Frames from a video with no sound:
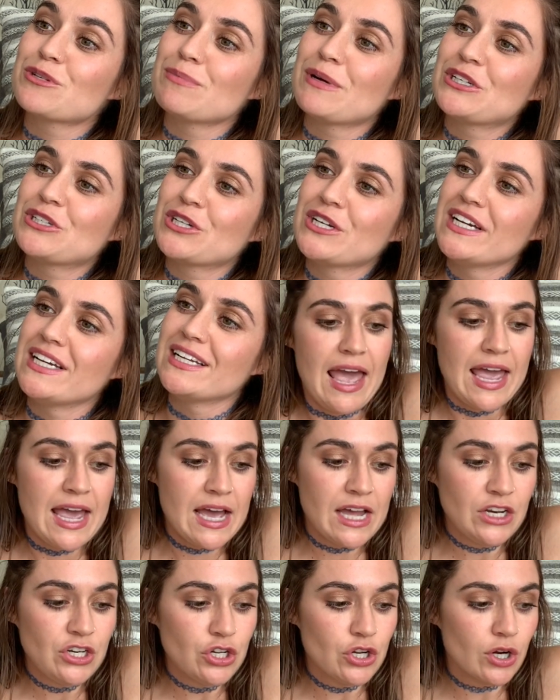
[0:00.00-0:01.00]
my treat?
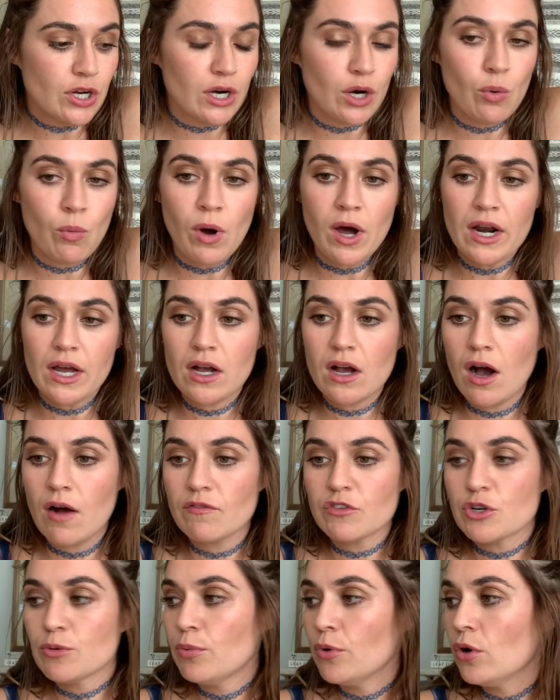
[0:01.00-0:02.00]
And you're gonna want a
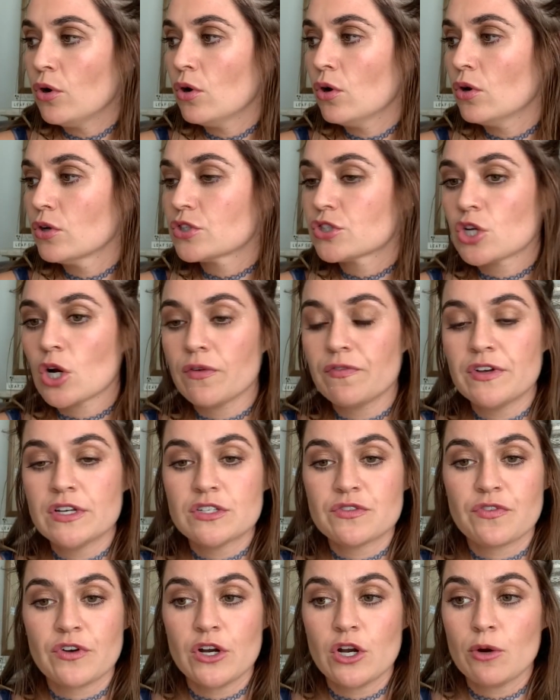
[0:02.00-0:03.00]
comfortable surface
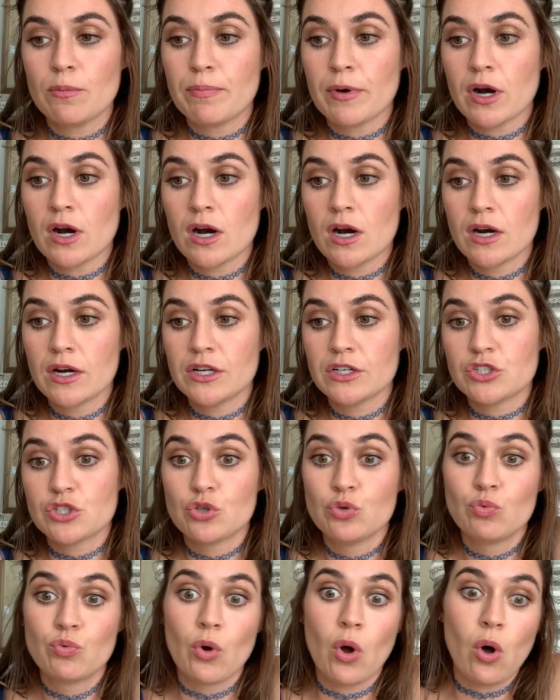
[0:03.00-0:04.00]
for your bird to
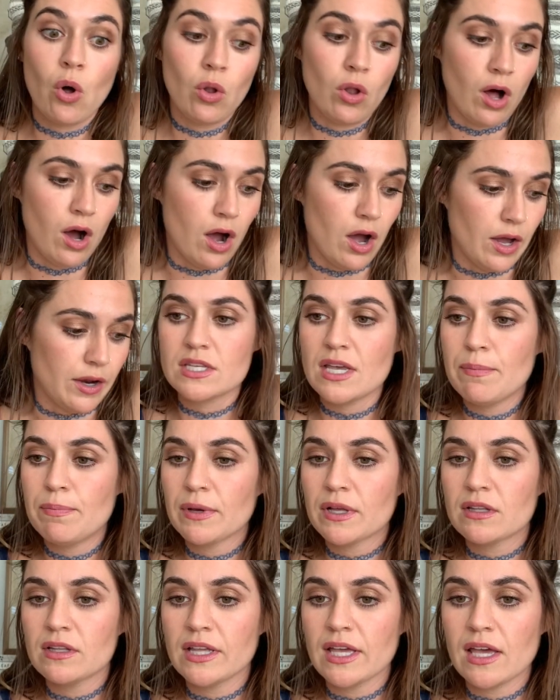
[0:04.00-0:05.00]
roll on.
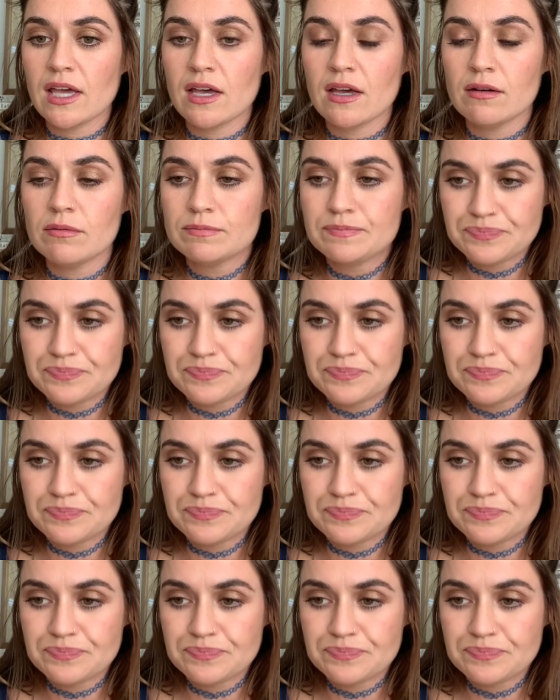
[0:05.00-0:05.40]
Typically,